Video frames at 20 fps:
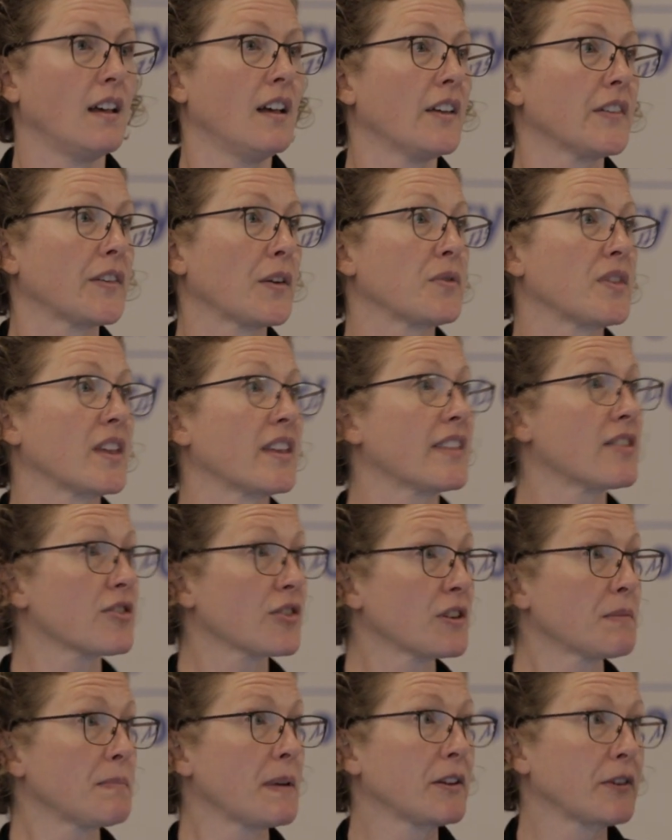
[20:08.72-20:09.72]
So the
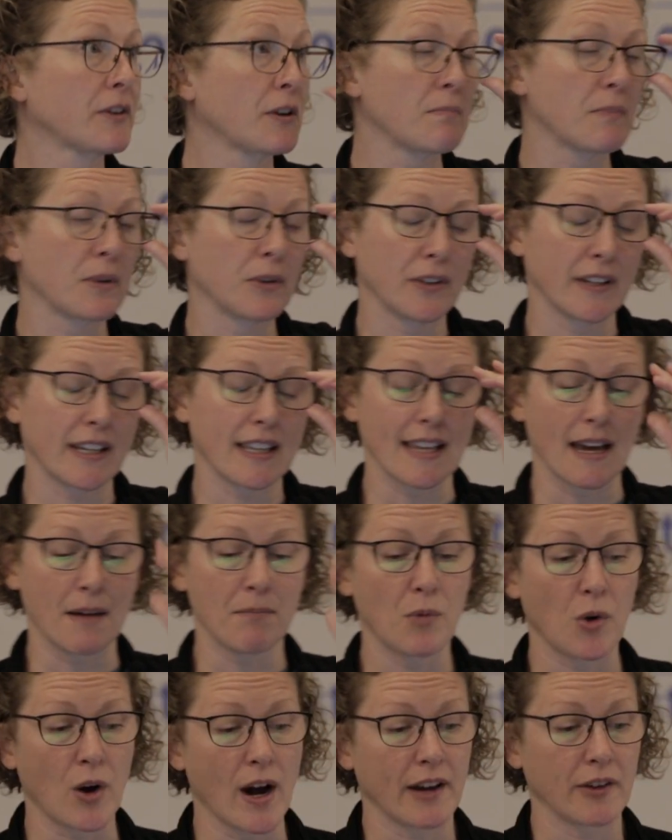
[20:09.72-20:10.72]
third pillar of building a
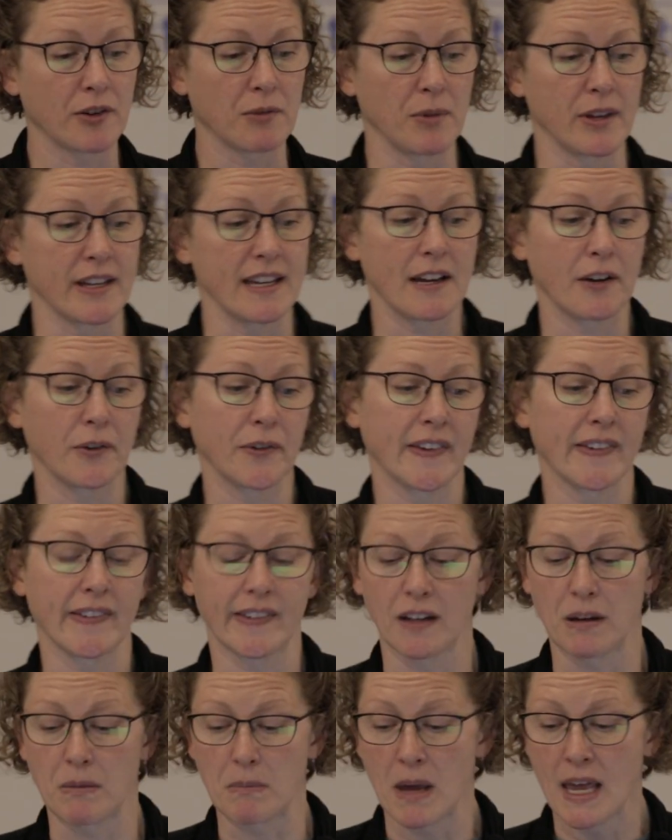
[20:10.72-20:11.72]
more equitable
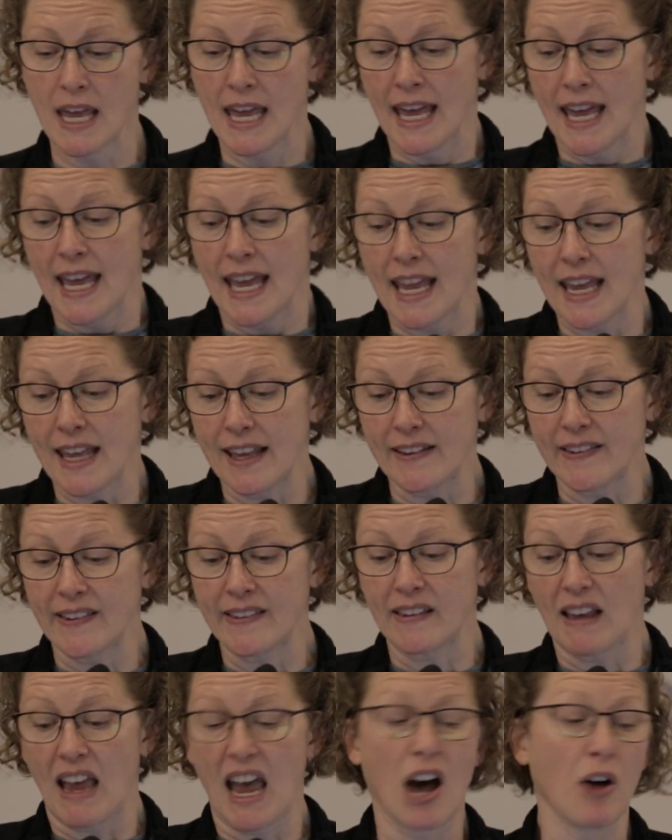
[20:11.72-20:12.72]
ecosystem
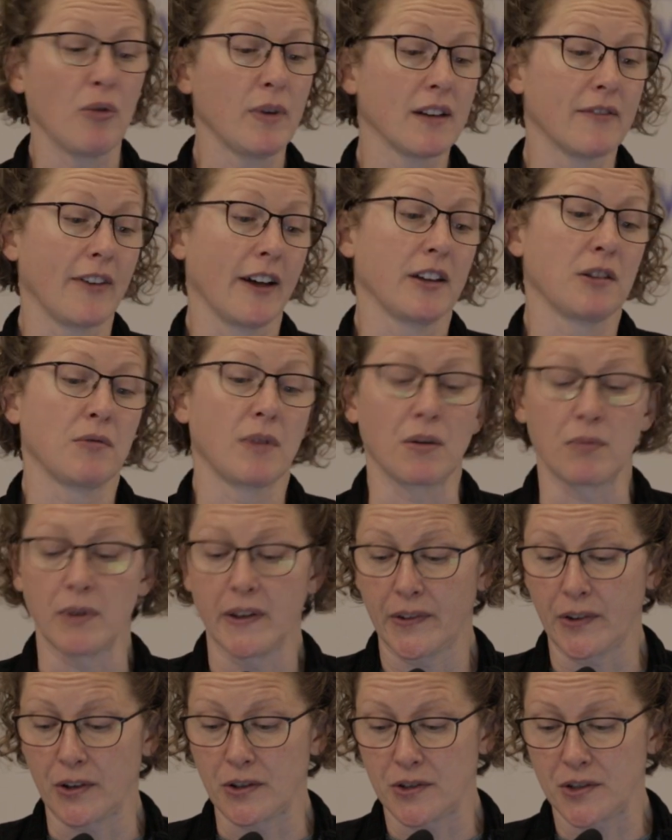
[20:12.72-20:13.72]
is how we evaluate
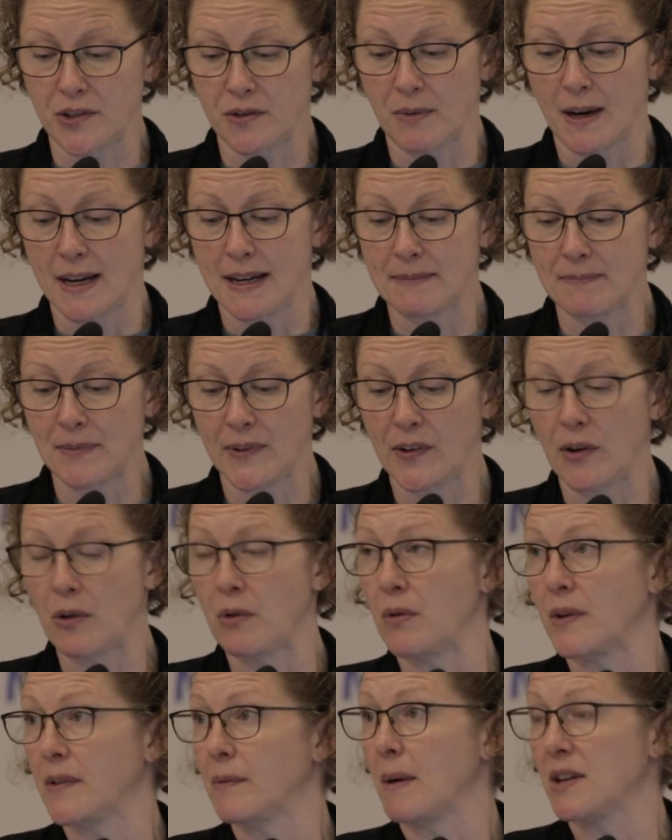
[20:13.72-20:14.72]
research, right?
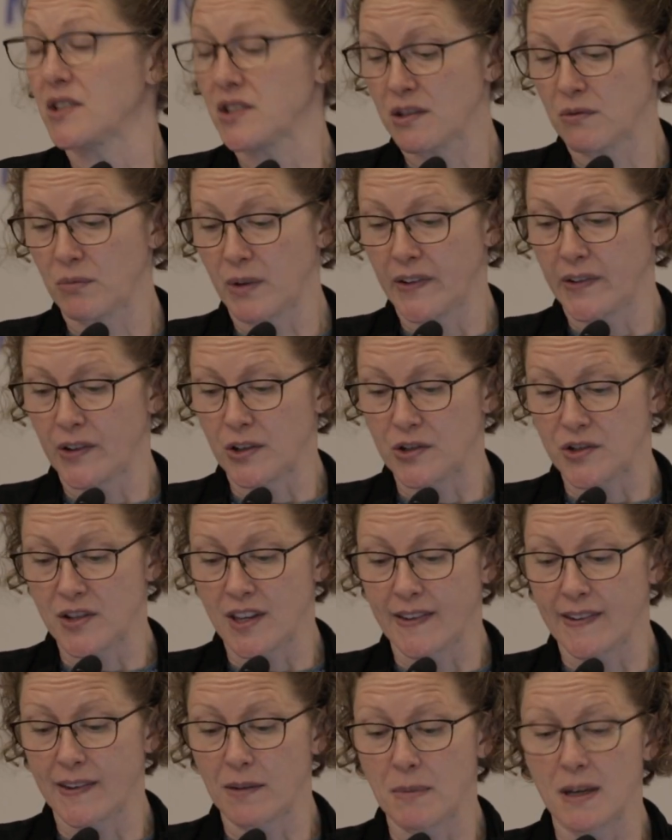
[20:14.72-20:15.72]
So especially research
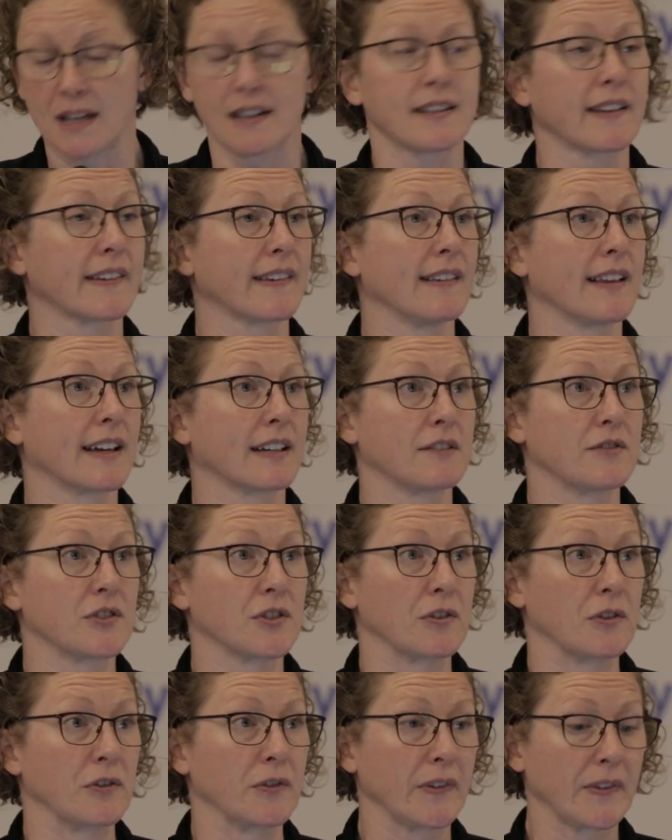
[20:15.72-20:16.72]
that's submitted to selected
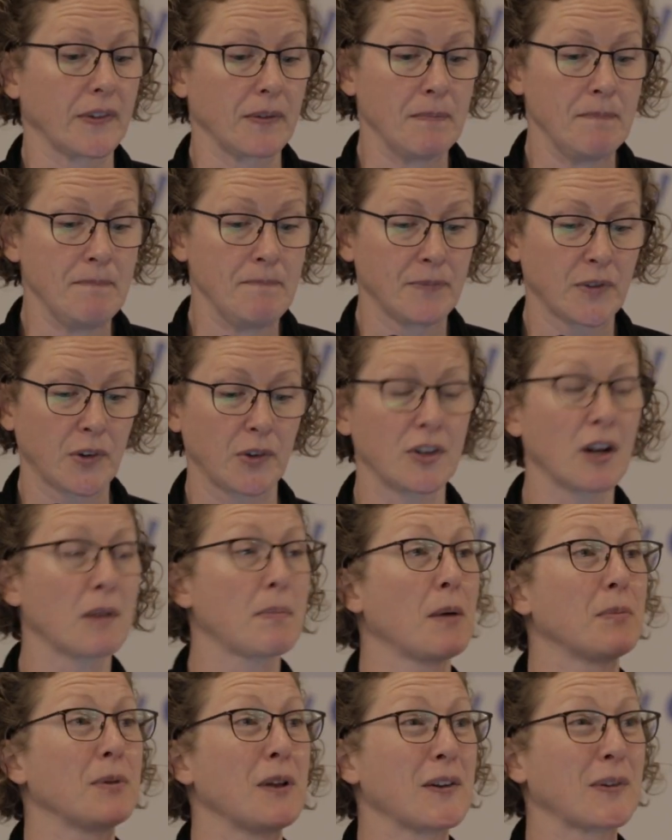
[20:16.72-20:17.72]
journals. So talk
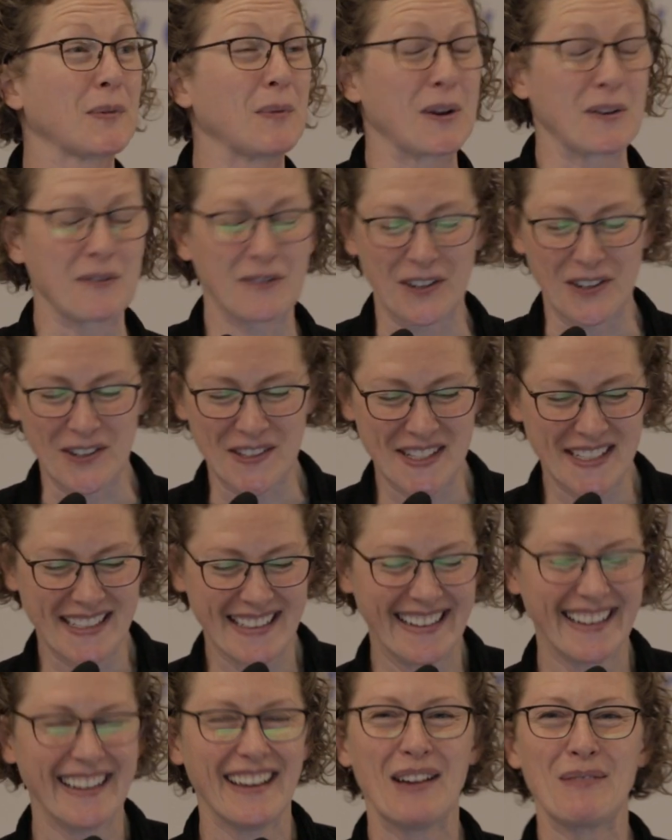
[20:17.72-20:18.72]
about PLOS One
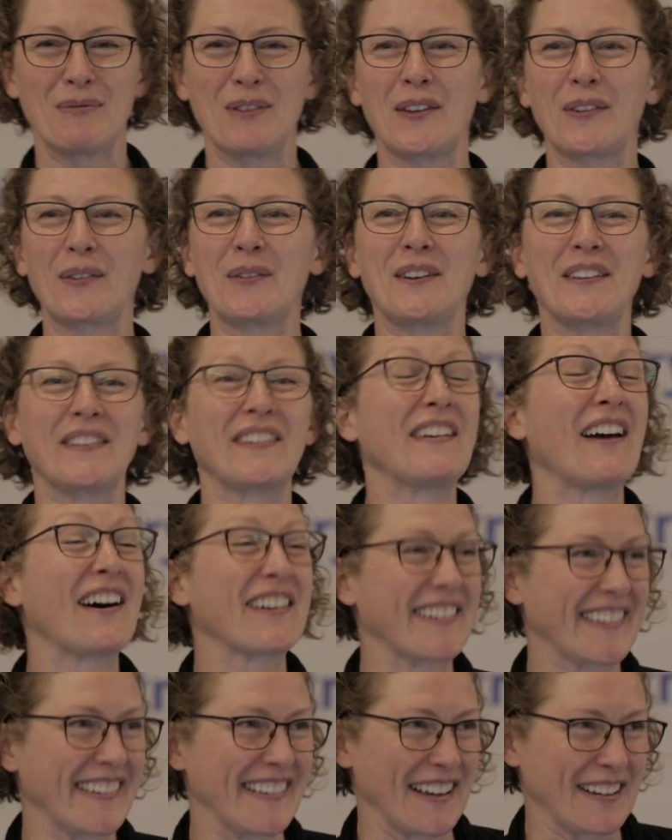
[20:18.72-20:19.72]
first. PLOS One is
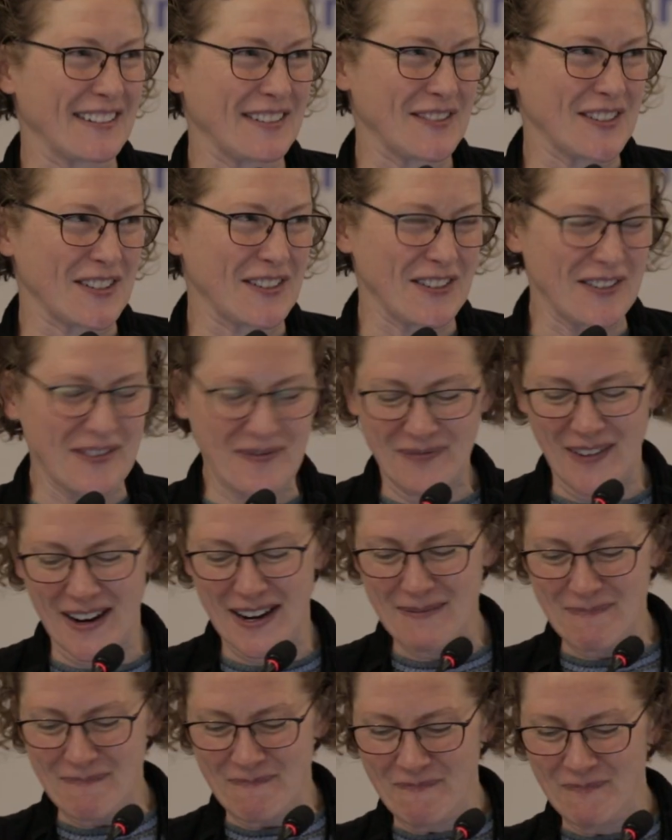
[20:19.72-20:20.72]
not a selected journal,
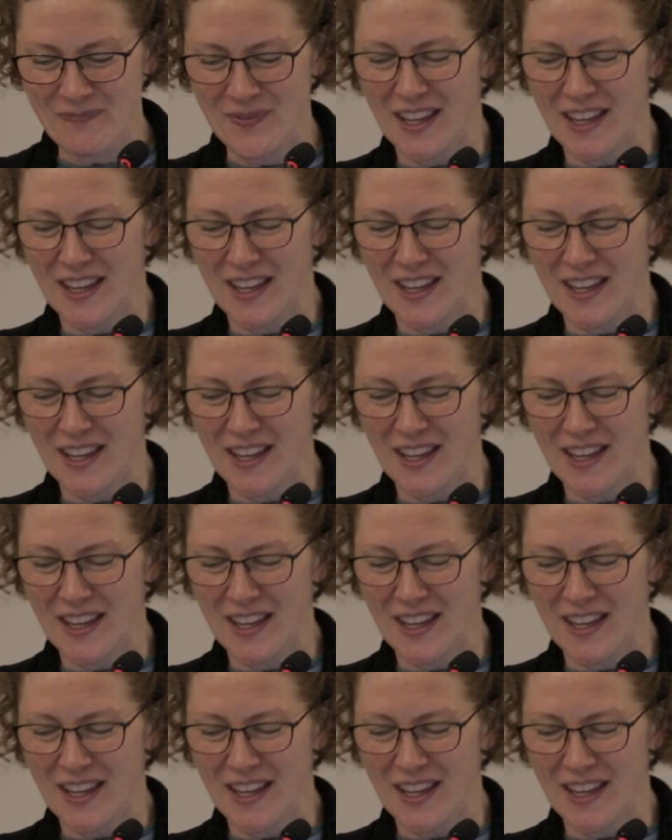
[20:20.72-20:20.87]
right?